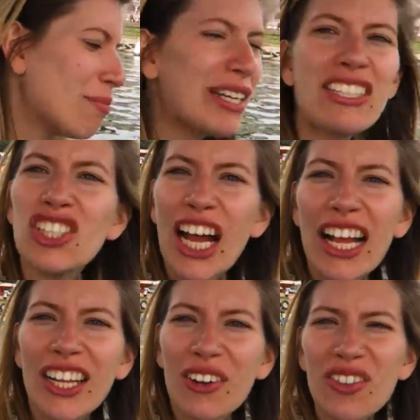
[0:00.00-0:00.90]
But it's
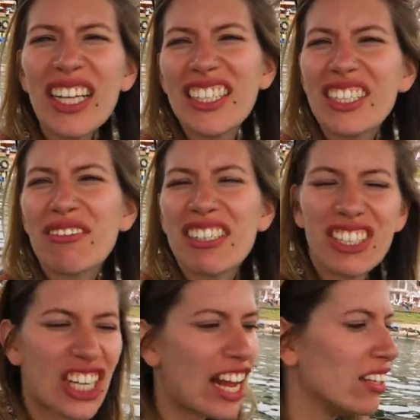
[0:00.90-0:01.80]
shallow, relatively
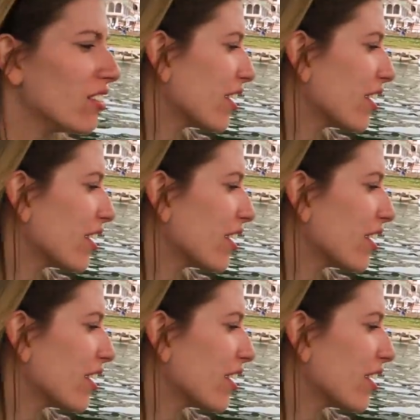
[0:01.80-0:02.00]
shallow,